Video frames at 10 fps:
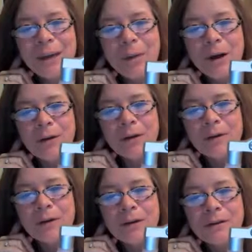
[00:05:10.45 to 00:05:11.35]
better
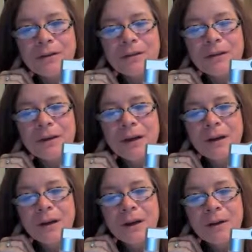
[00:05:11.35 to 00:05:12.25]
than this.
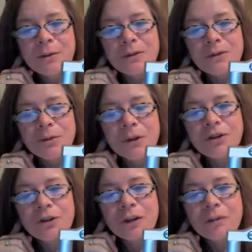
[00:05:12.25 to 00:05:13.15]
It was
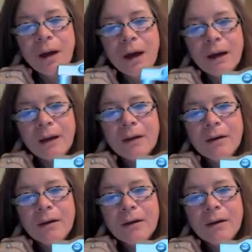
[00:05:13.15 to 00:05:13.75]
originally made